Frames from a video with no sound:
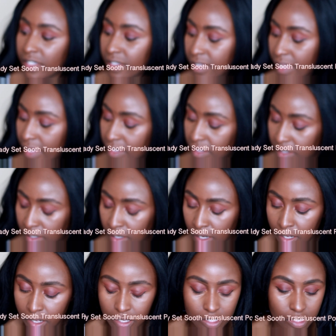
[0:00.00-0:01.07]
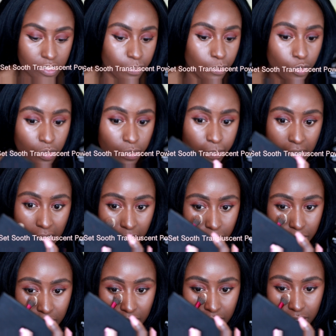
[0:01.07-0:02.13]
Set Smooth
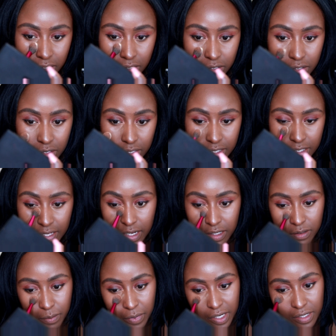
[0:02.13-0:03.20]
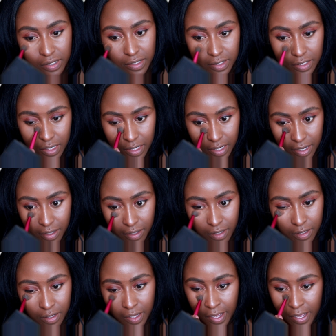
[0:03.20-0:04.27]
Powder to set my concealer,
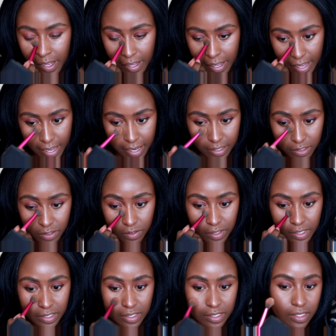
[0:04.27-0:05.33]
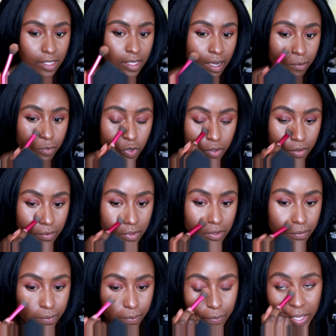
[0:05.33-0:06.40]
and as you can see, I'm not
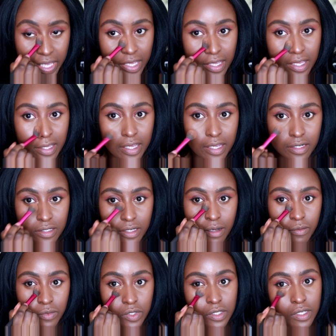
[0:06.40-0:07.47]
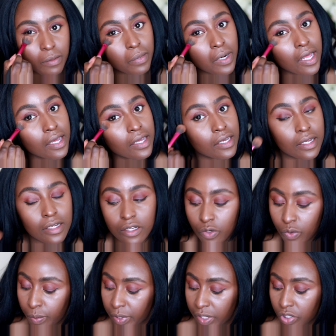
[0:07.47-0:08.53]
baking it, I'm just applying a
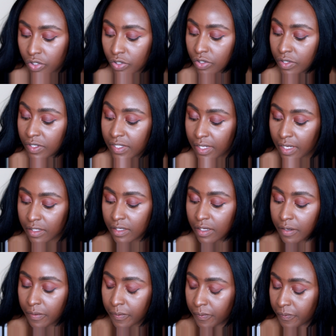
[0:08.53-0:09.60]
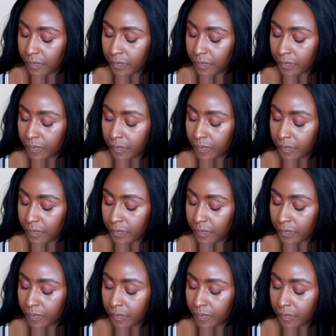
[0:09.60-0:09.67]
little bit just to set it.